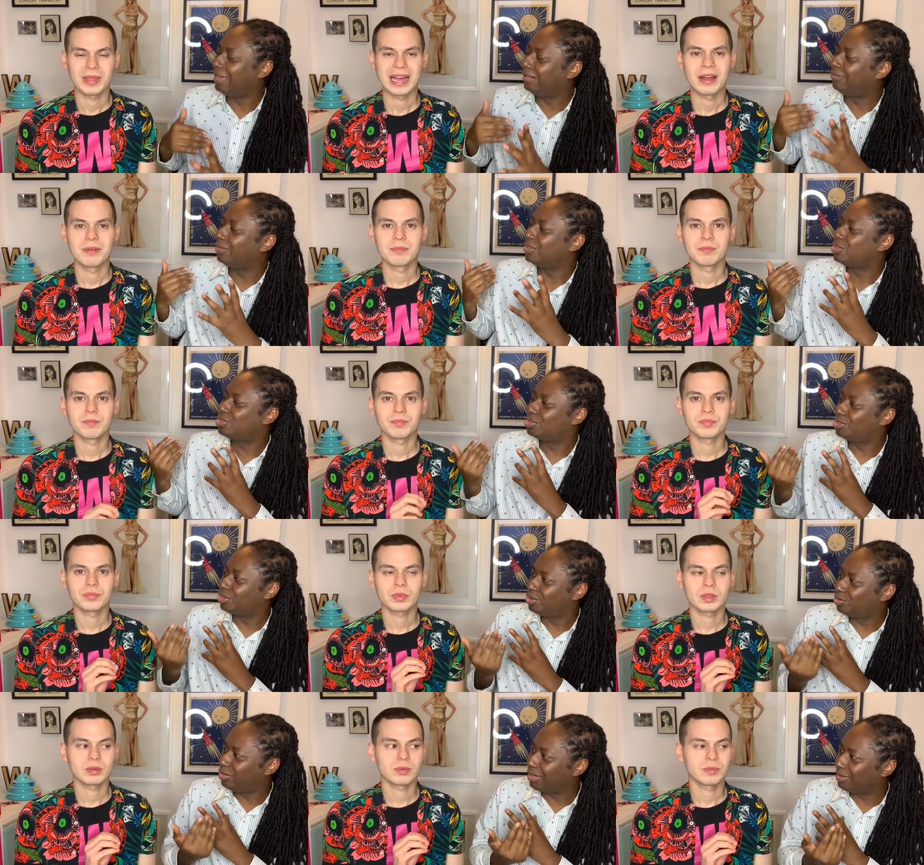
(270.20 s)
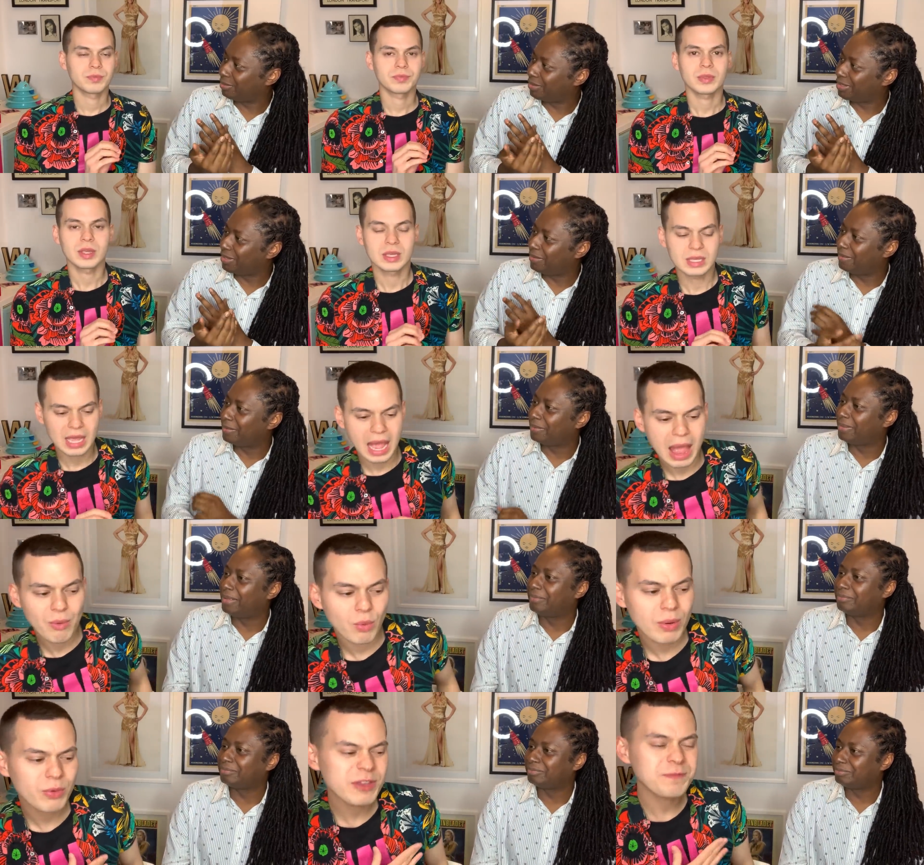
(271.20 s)
Speaker 1: kind of understood where they were
Speaker 2: going. Yeah,
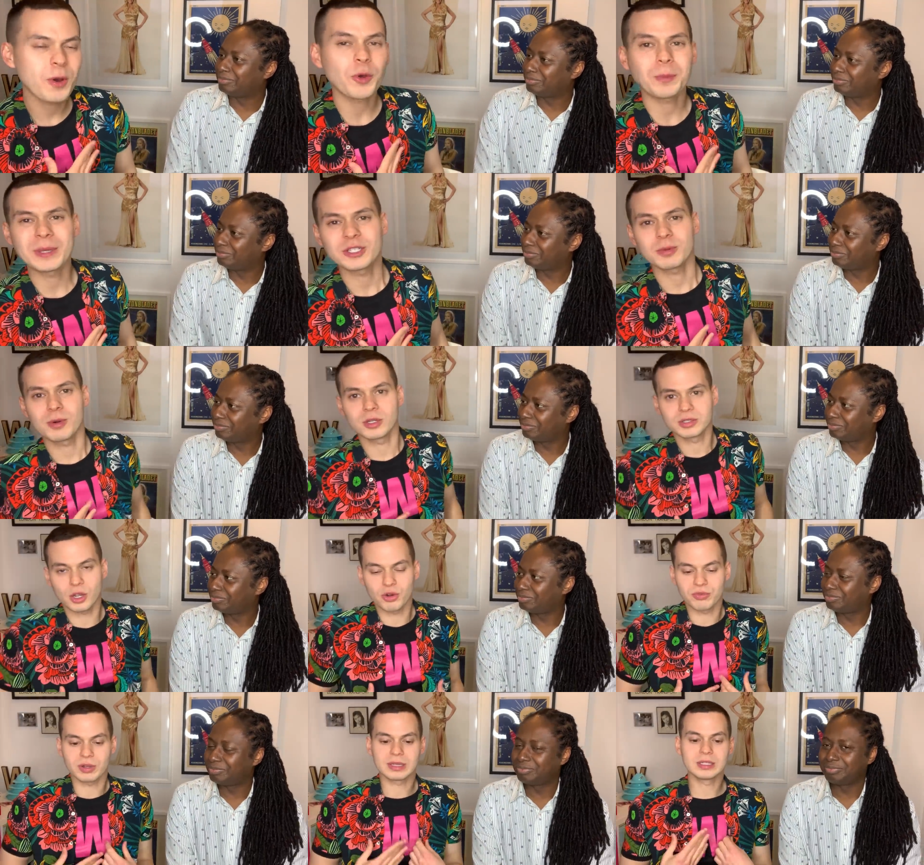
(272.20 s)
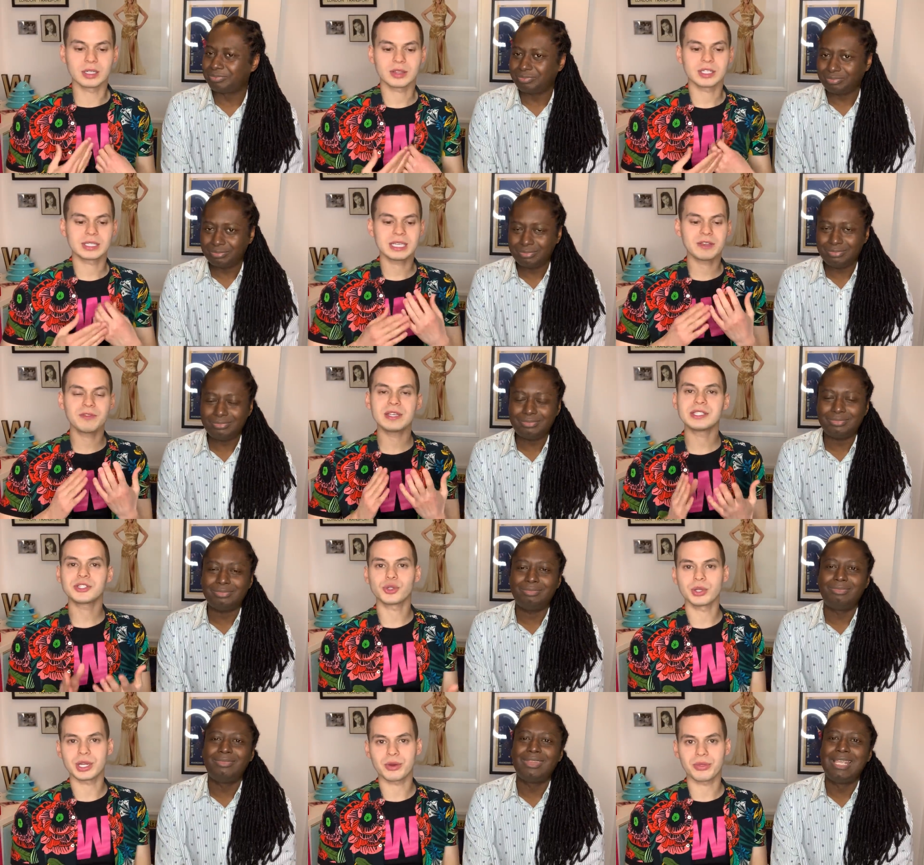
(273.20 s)
and we've both been to Moldova. Look, the TV
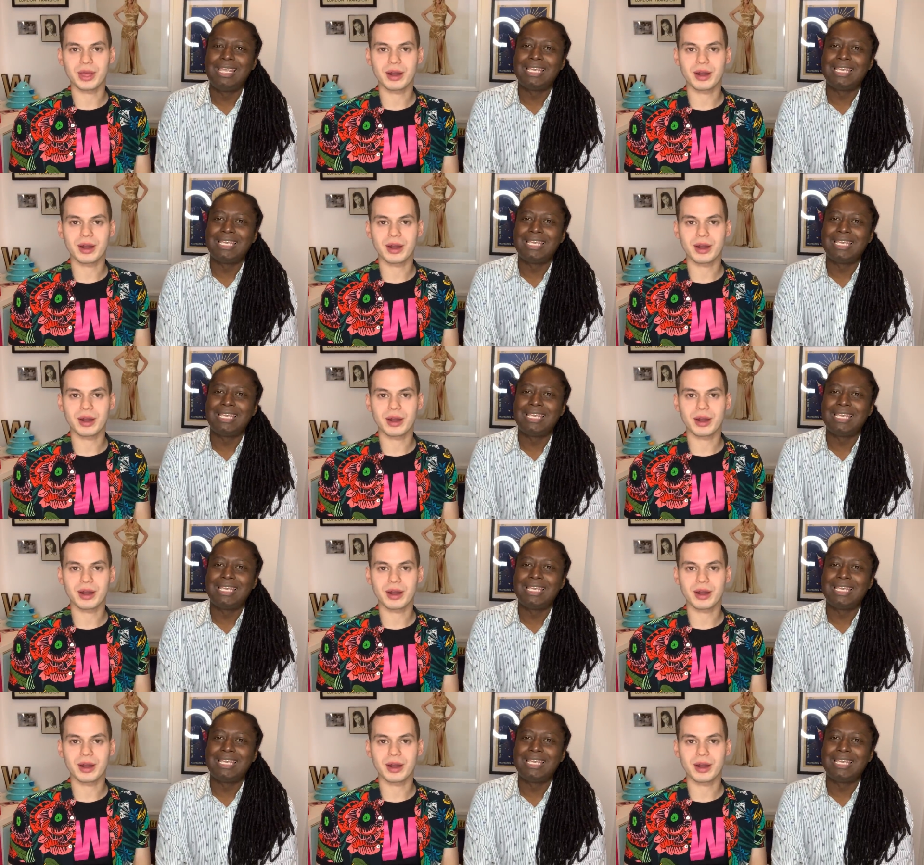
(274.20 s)
studio